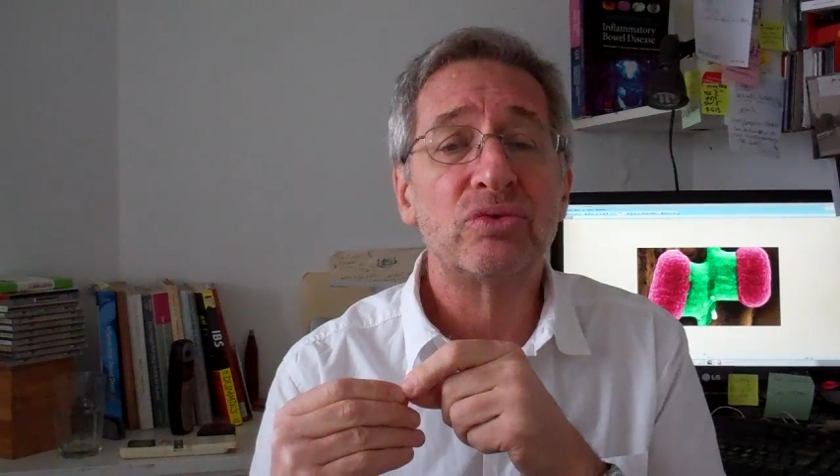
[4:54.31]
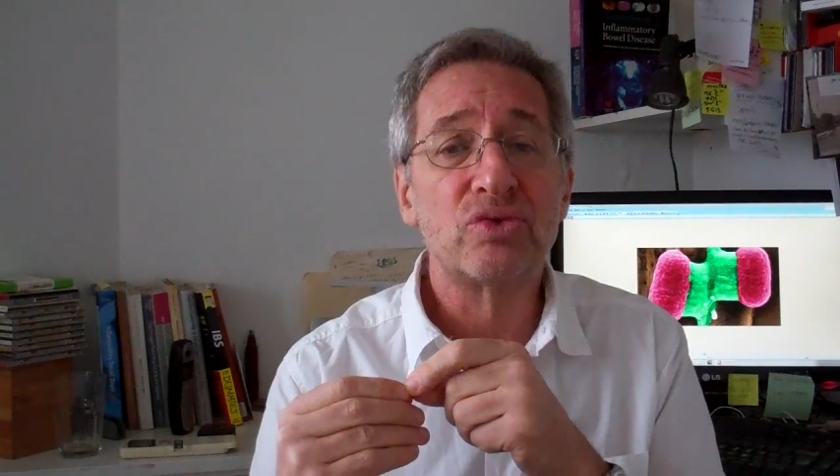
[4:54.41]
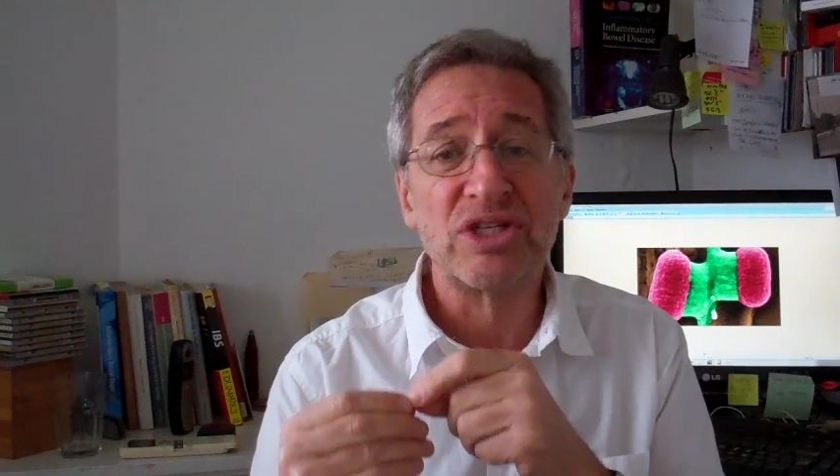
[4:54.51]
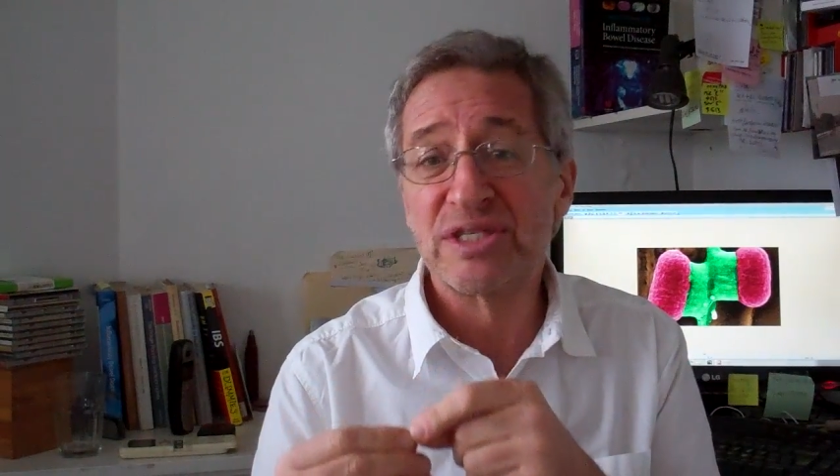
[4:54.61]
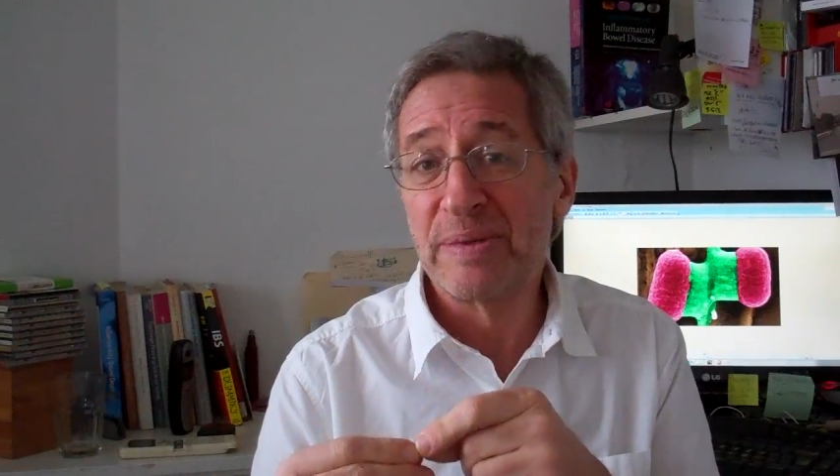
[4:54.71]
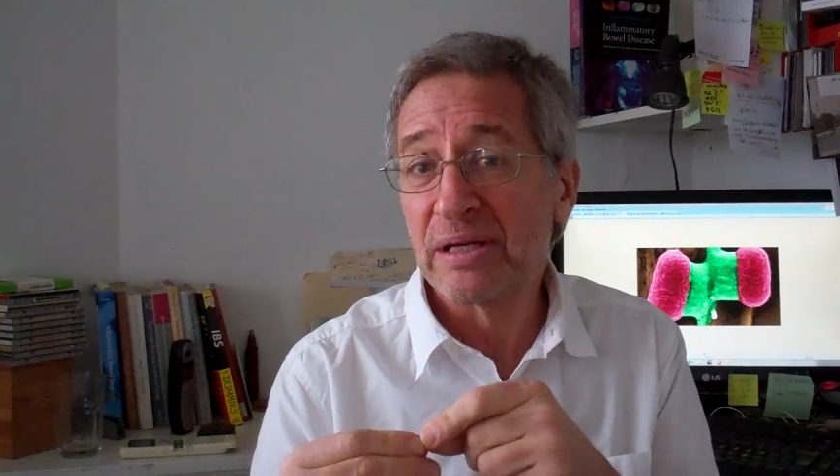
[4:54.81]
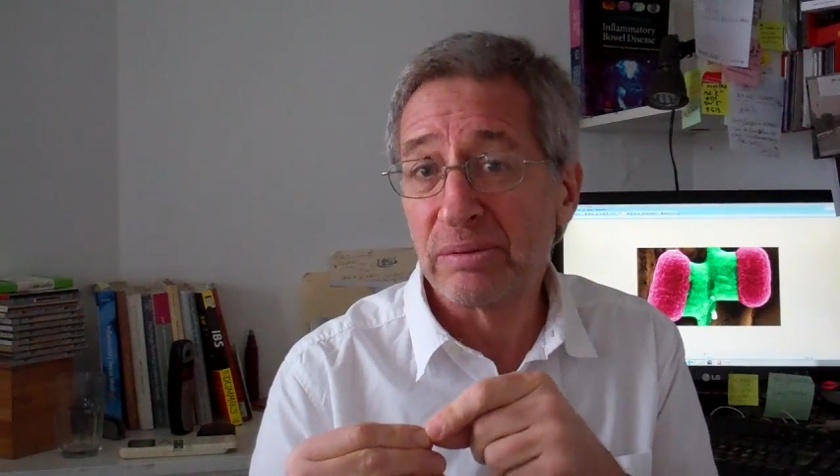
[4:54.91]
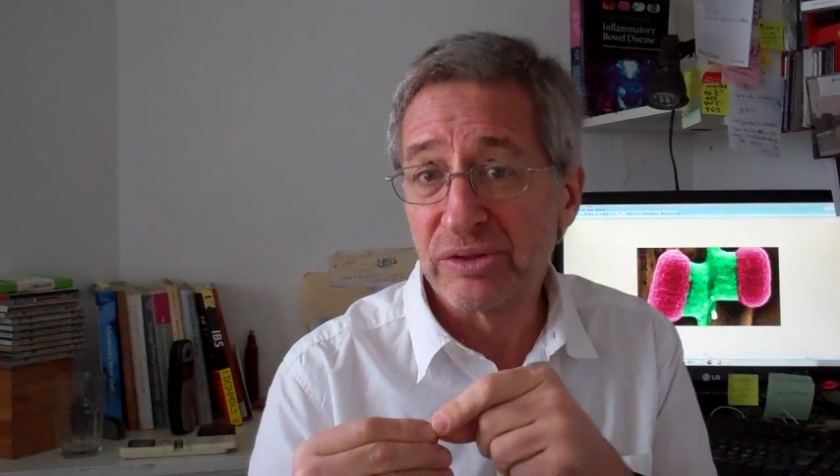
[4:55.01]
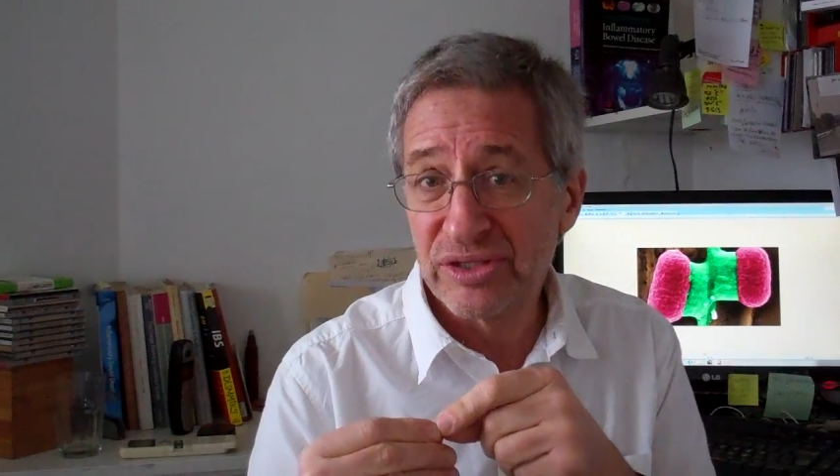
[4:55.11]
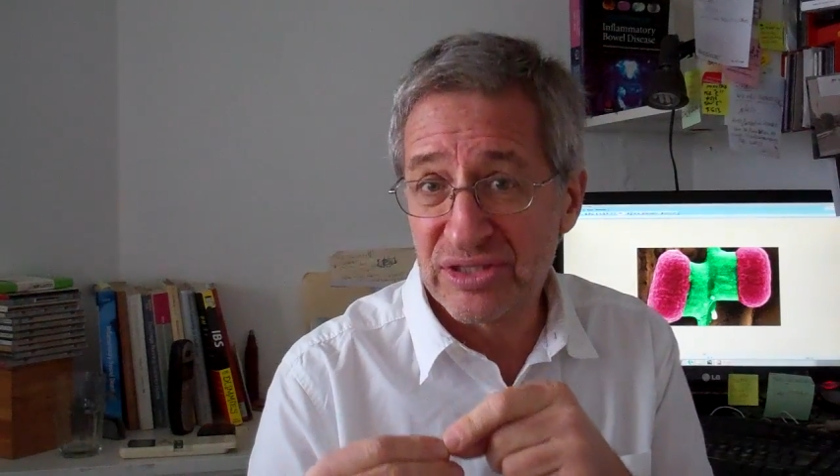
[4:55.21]

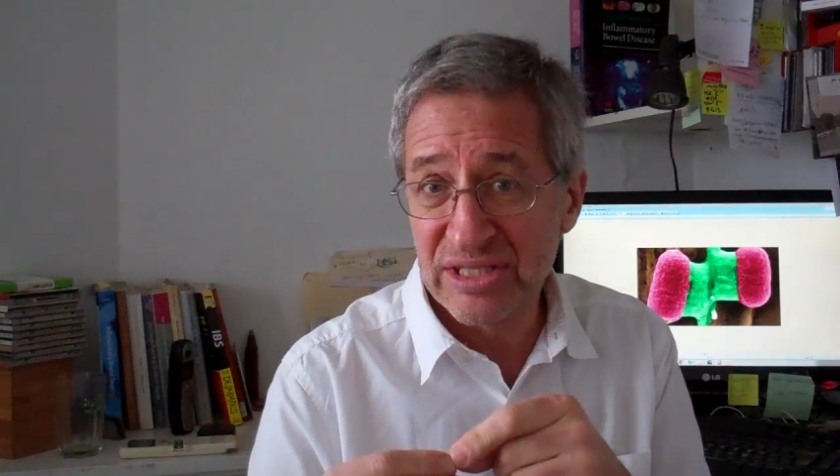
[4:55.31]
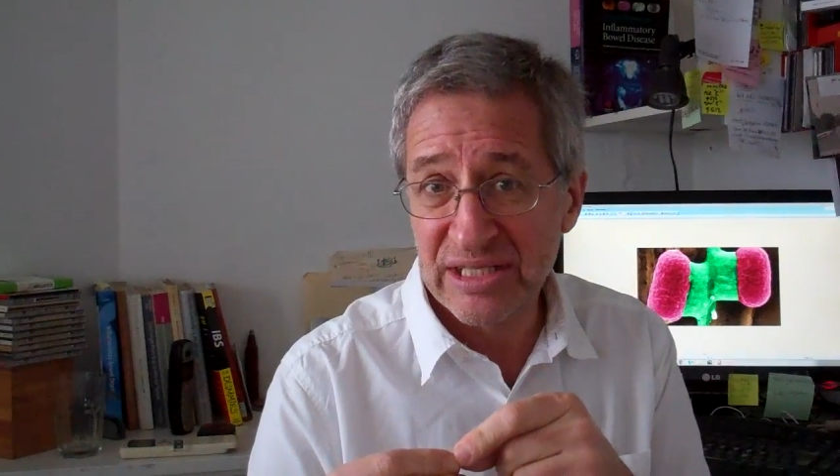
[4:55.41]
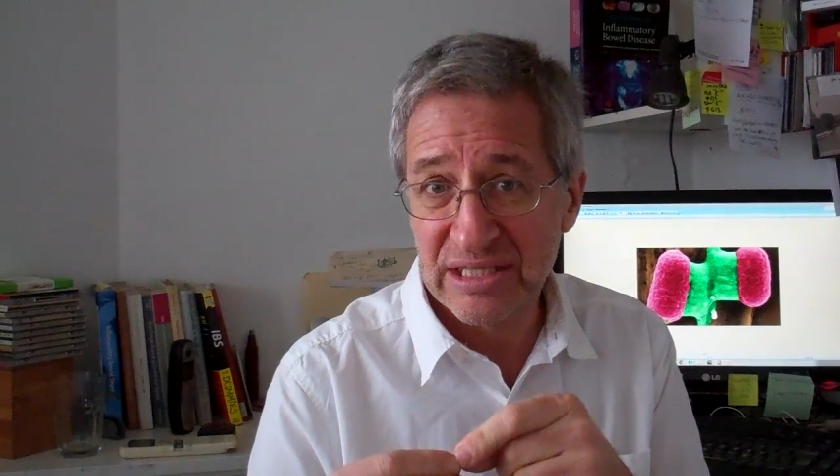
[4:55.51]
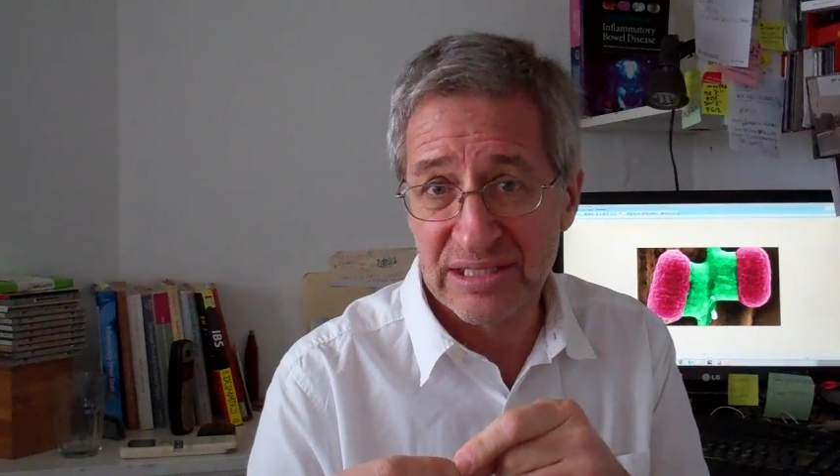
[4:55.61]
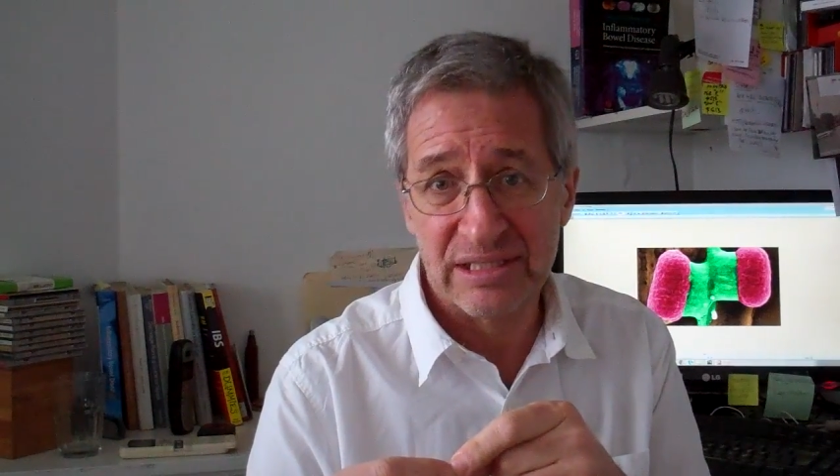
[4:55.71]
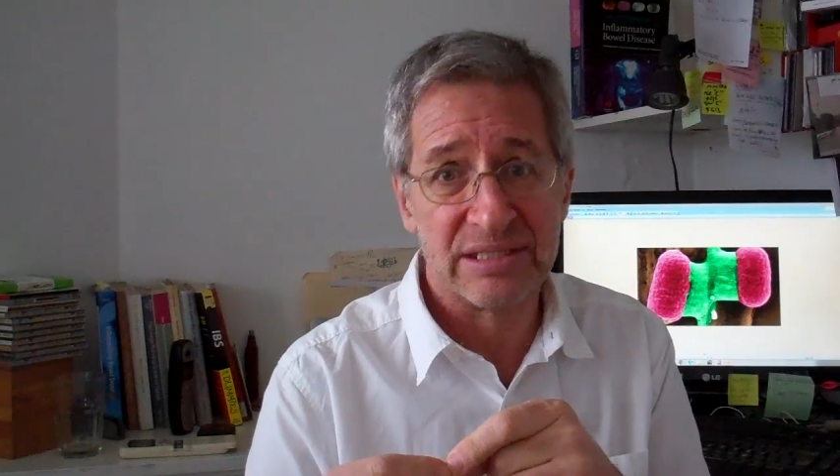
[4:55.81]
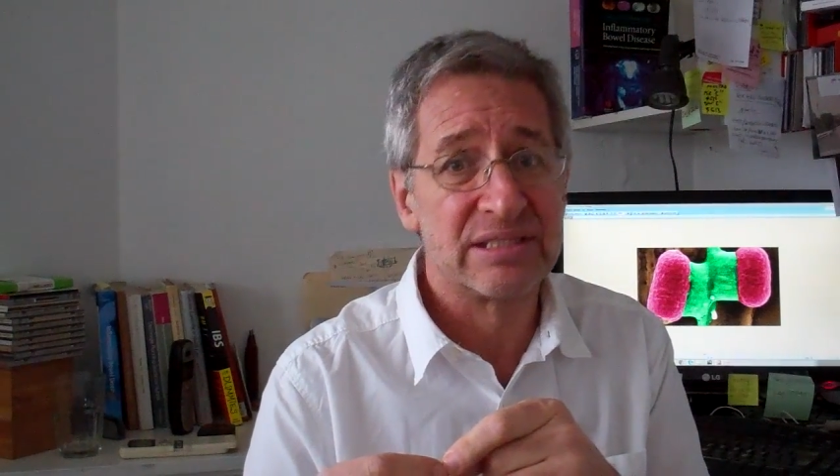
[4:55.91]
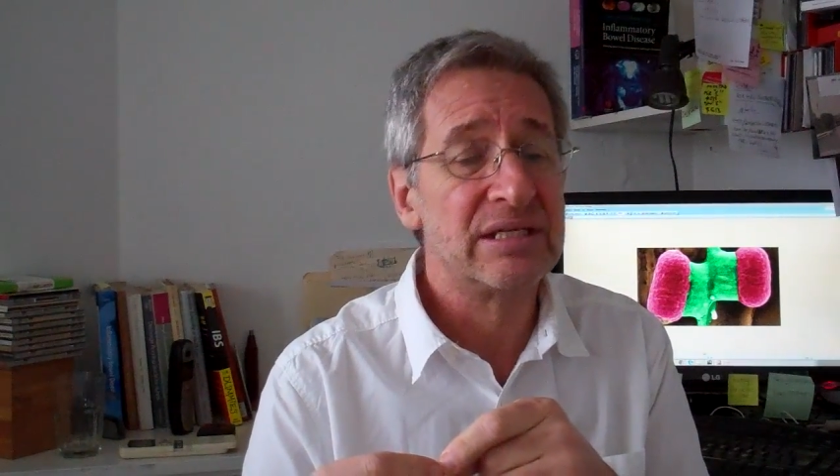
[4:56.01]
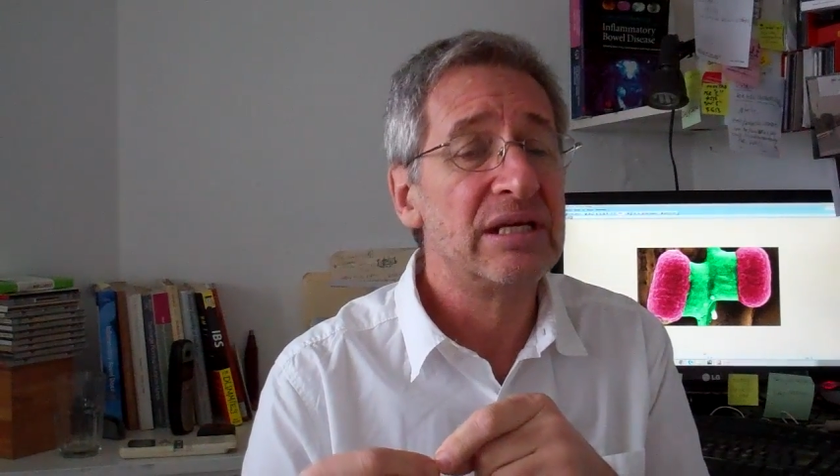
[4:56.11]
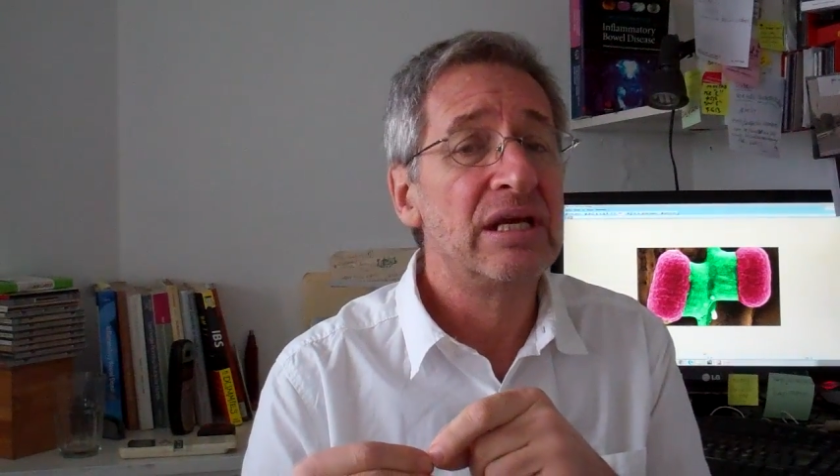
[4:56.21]
transmittable diseases